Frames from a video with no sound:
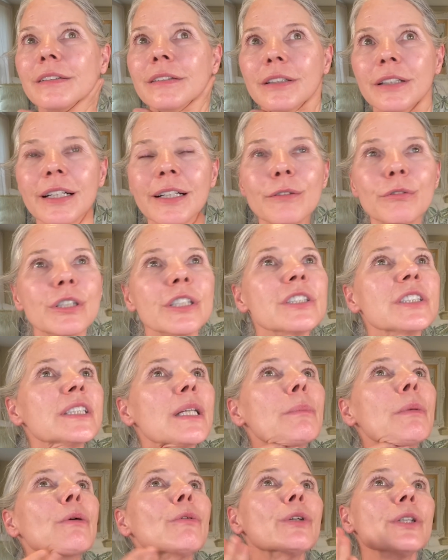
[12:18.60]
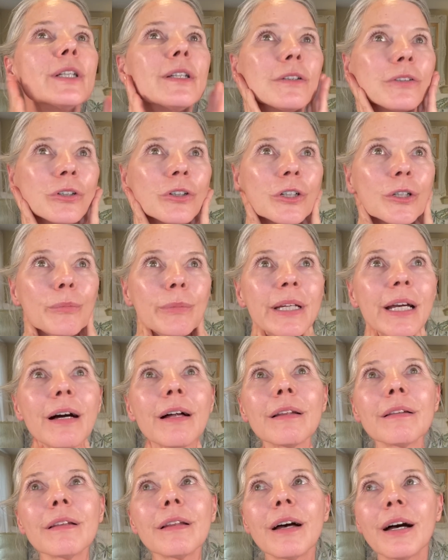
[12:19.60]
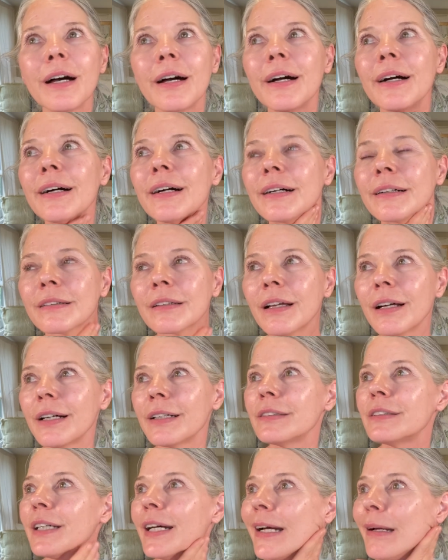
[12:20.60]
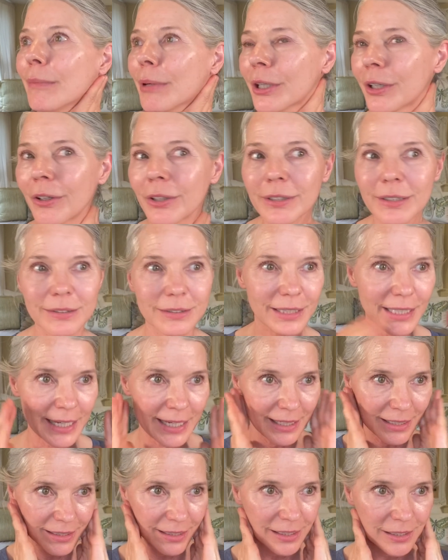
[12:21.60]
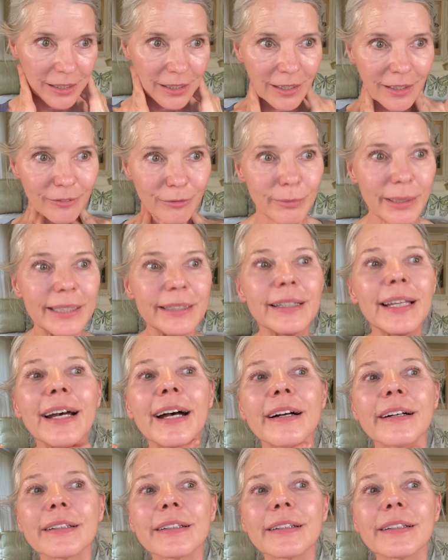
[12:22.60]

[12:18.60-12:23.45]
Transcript: I wish someone would have told me a long, long time ago to take care of my neck.